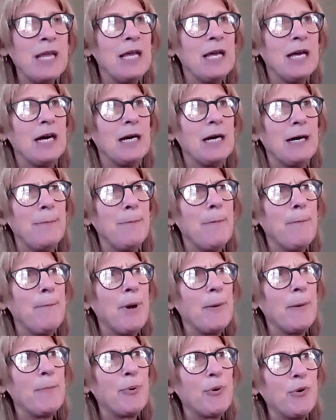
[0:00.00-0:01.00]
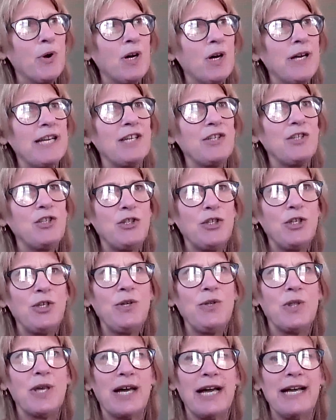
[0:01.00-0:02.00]
But prior
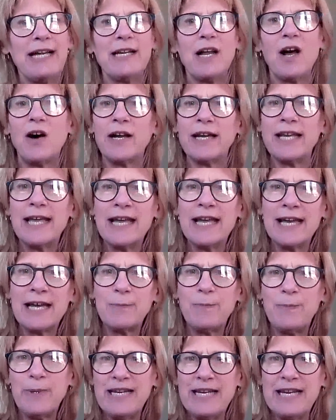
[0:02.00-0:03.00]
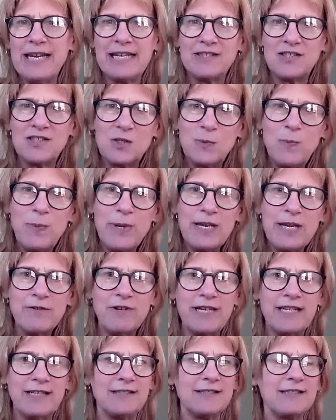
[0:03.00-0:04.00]
to that, I had been
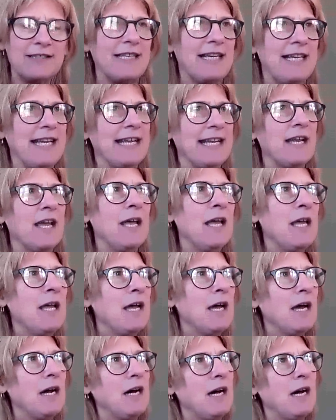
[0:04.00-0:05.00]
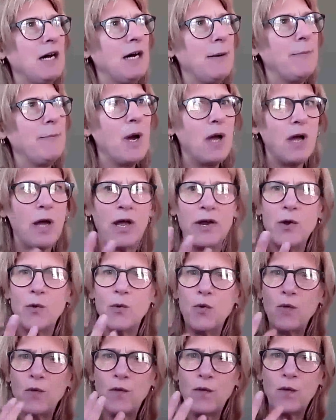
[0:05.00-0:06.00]
experiencing an
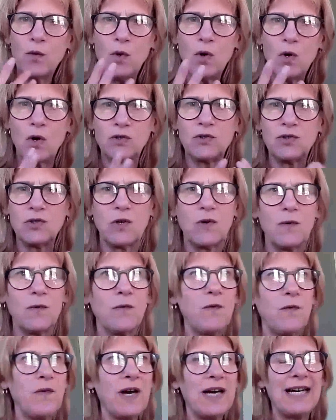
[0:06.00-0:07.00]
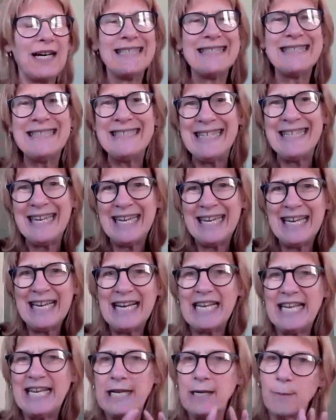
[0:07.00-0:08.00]
awful lot of
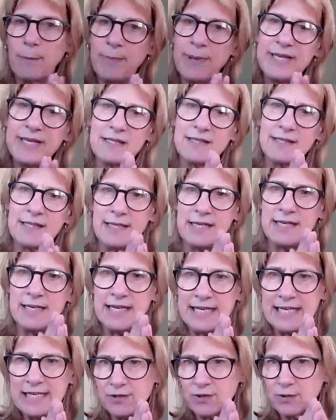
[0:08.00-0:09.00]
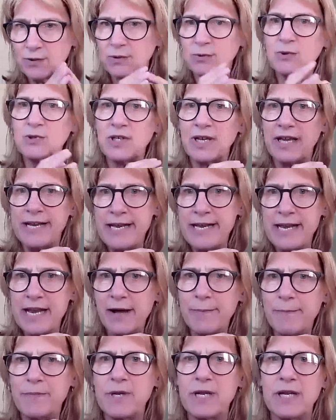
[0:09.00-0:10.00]
tingling, pins and needles and
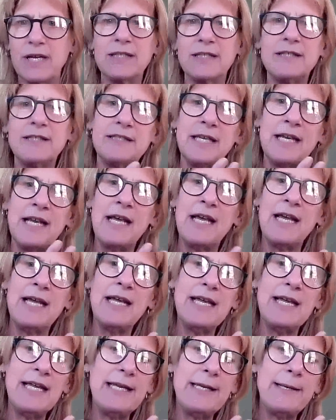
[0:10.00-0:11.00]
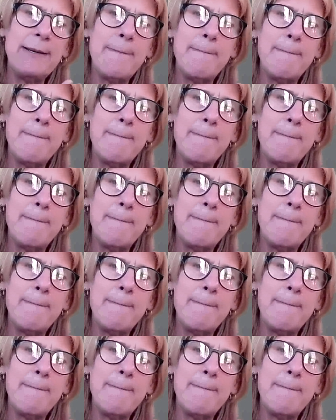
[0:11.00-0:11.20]
numbness in